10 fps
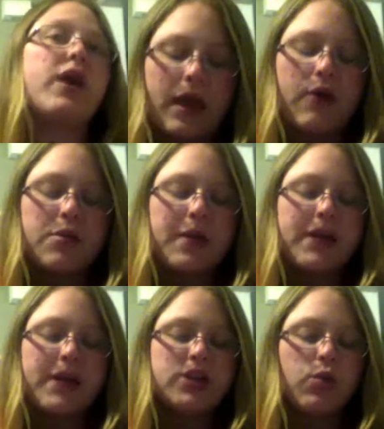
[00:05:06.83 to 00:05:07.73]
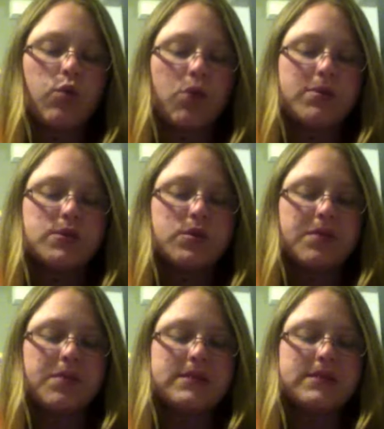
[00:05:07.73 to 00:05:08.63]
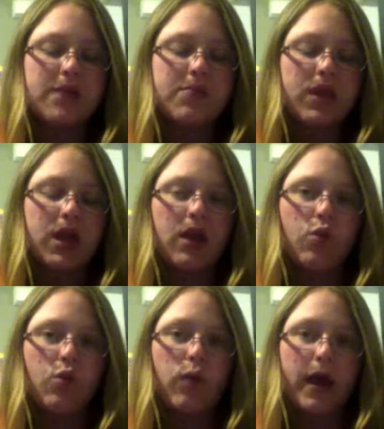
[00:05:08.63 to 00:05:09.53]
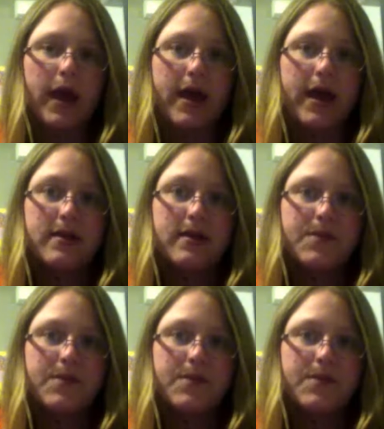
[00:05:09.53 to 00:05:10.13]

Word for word: I would imagine that Romans would be something red,